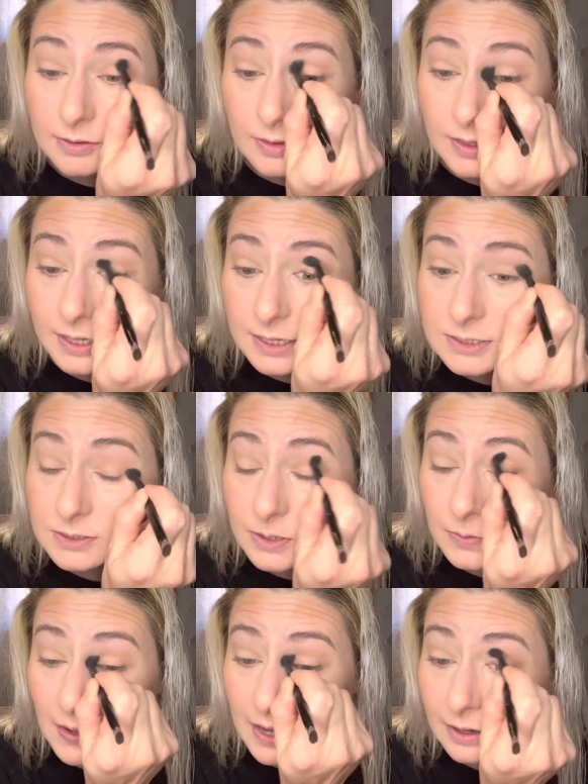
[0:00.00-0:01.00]
like, it's
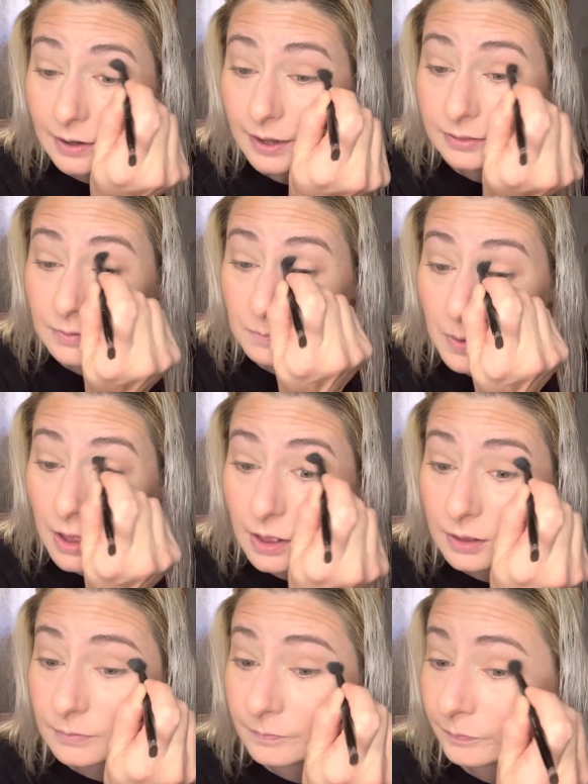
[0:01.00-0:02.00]
located at the
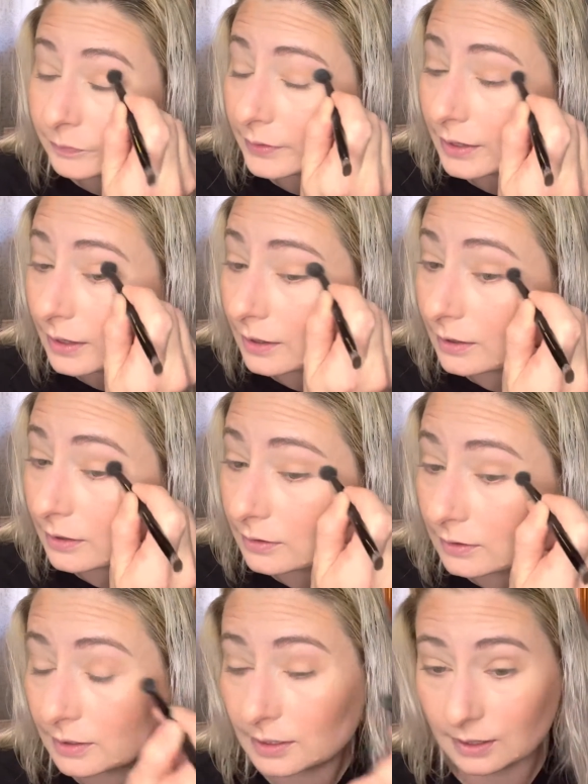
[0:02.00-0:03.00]
mall. And
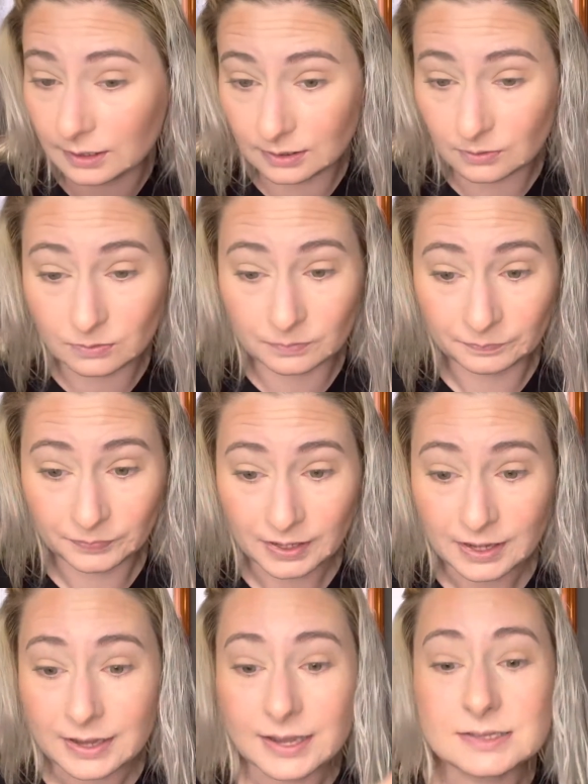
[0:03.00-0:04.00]
I know
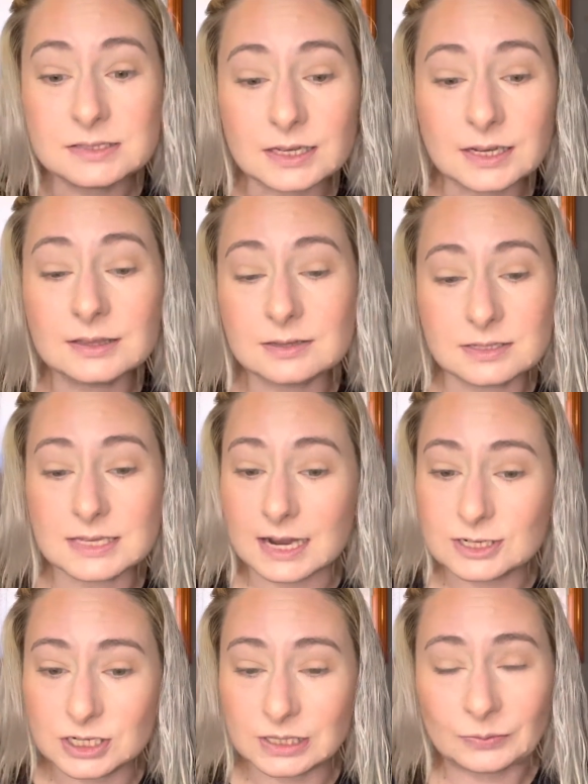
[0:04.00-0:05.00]
it's, like, in the
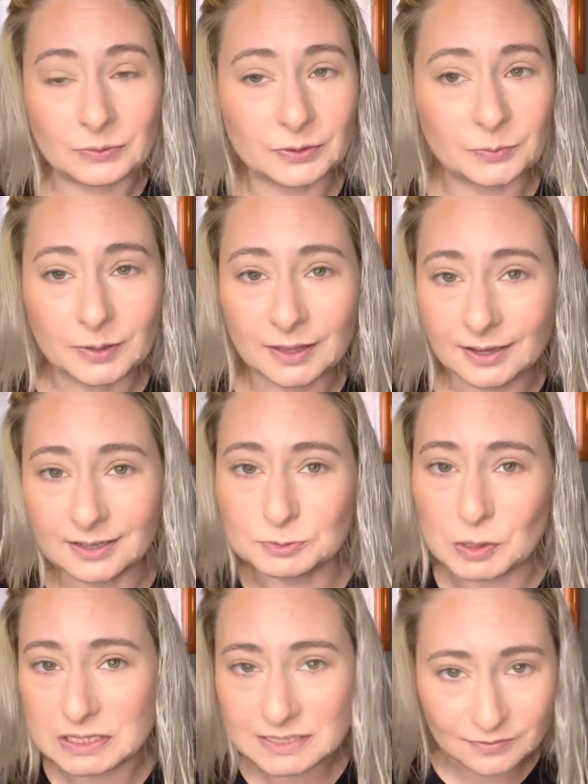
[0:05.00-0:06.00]
section where the really
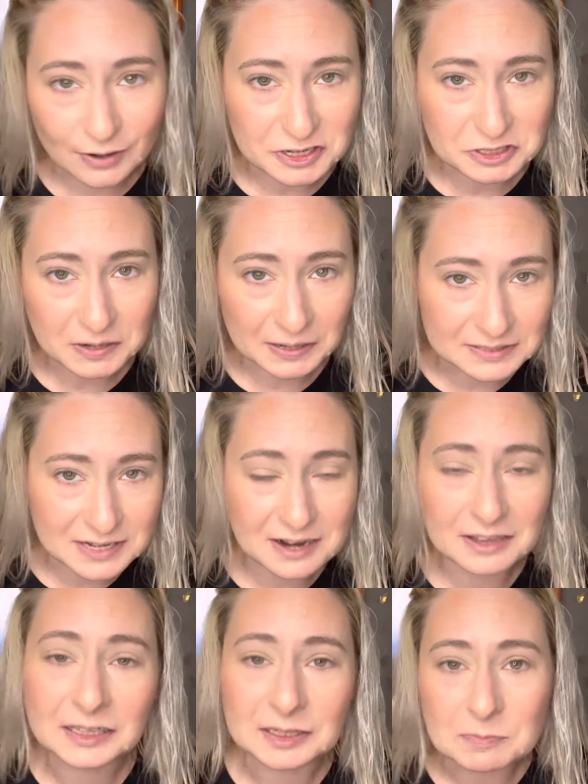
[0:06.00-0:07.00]
expensive restaurants are.
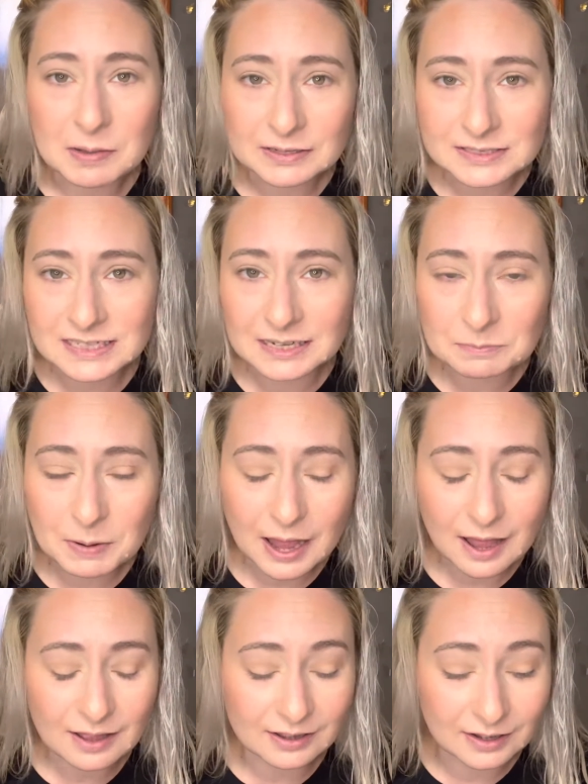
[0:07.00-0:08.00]
Like, the Melting
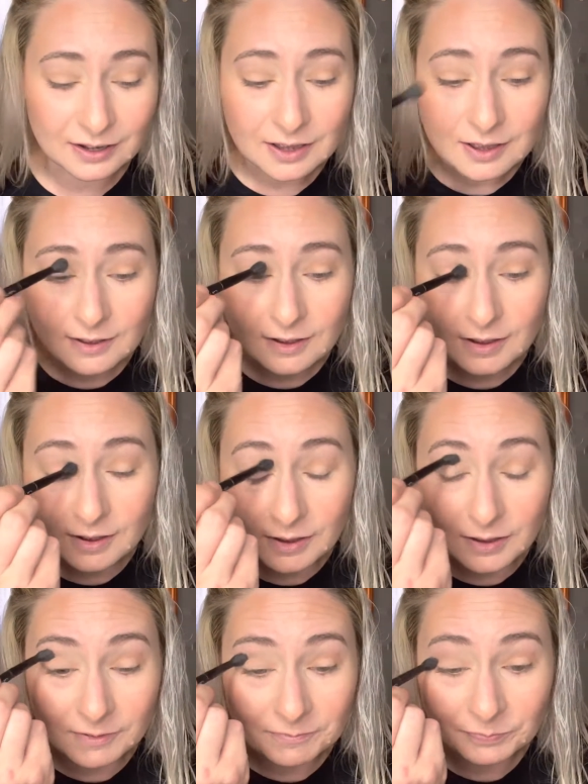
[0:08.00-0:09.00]
Pot. Um,
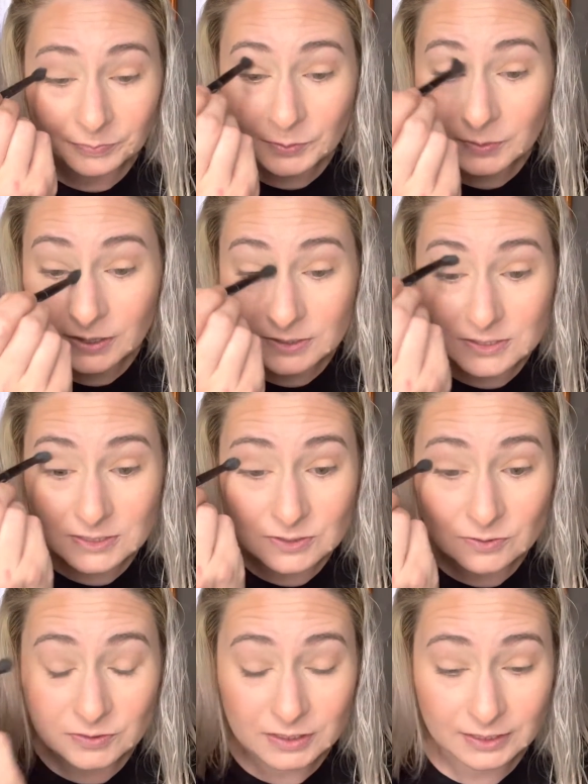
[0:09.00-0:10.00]
what else is
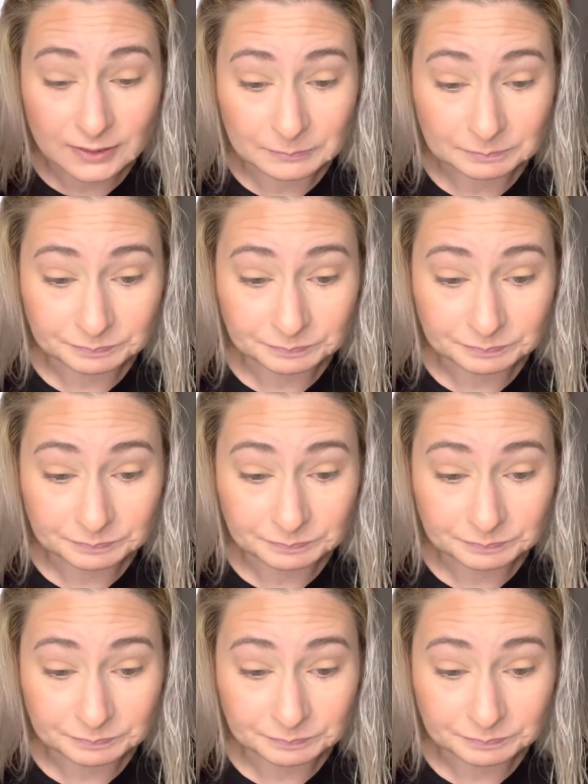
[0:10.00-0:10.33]
over there?